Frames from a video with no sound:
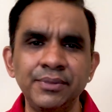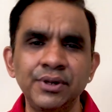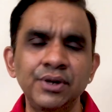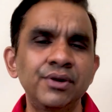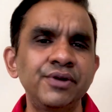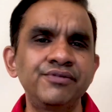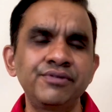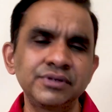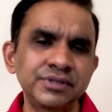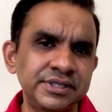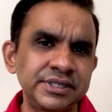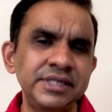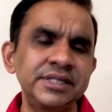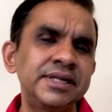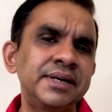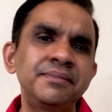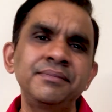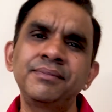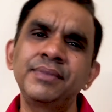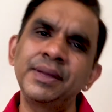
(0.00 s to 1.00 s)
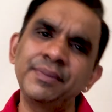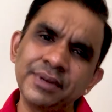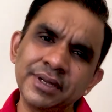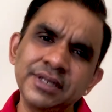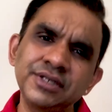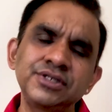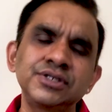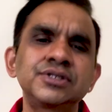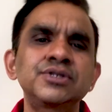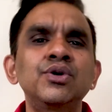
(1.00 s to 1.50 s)
If you see them, maybe
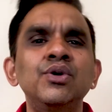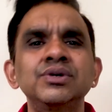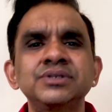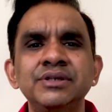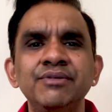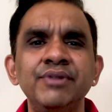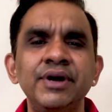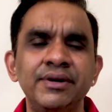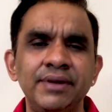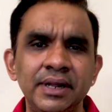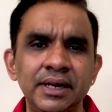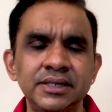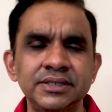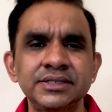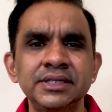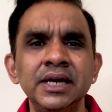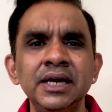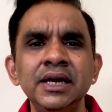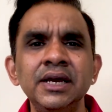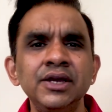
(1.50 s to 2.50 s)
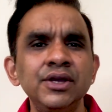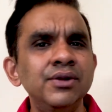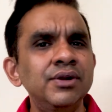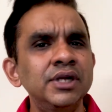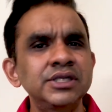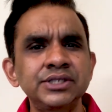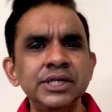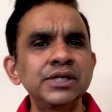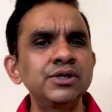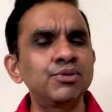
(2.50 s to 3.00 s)
just go somewhere else. You're
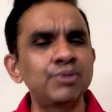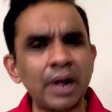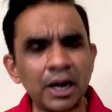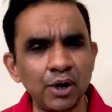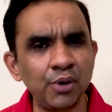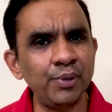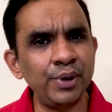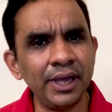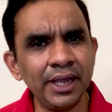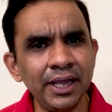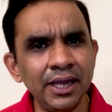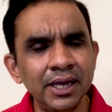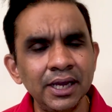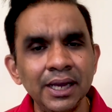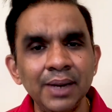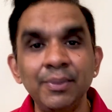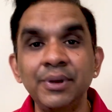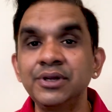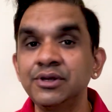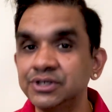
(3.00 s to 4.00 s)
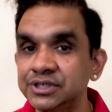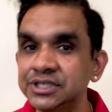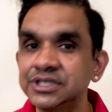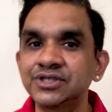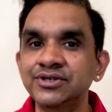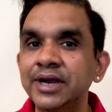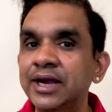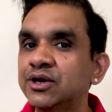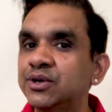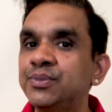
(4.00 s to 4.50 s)
not trying to run away, but you're just
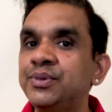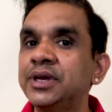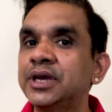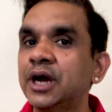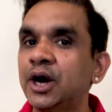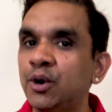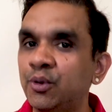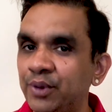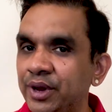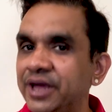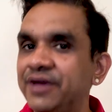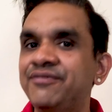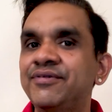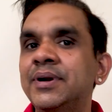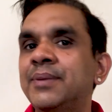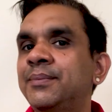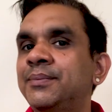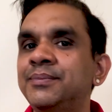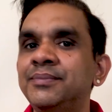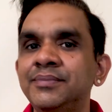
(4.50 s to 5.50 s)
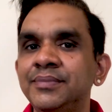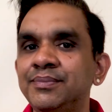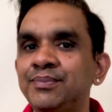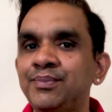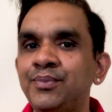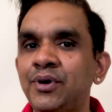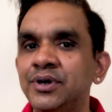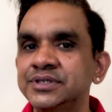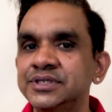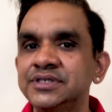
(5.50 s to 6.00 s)
trying to be away from
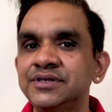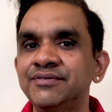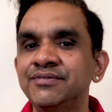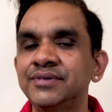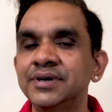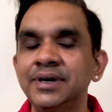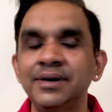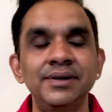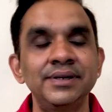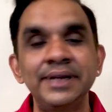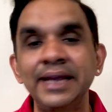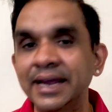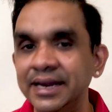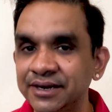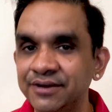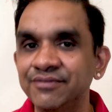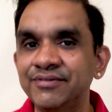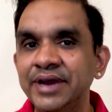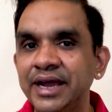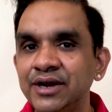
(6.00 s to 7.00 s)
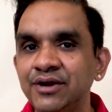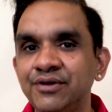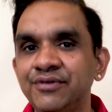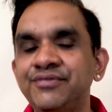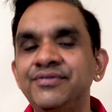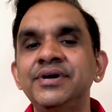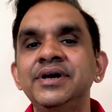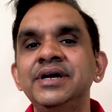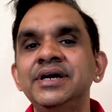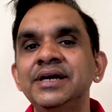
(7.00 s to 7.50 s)
negative kind
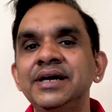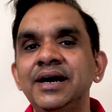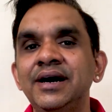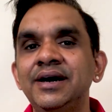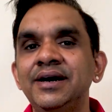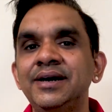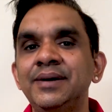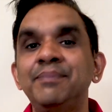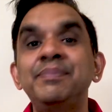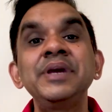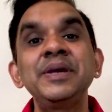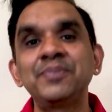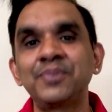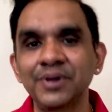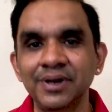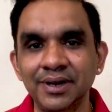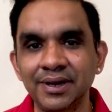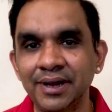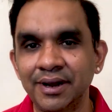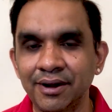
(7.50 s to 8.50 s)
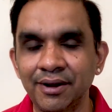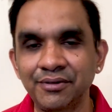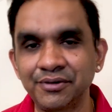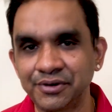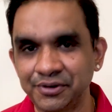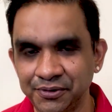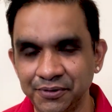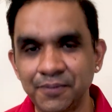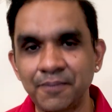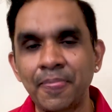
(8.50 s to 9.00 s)
of people around
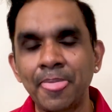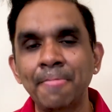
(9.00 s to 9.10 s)
you.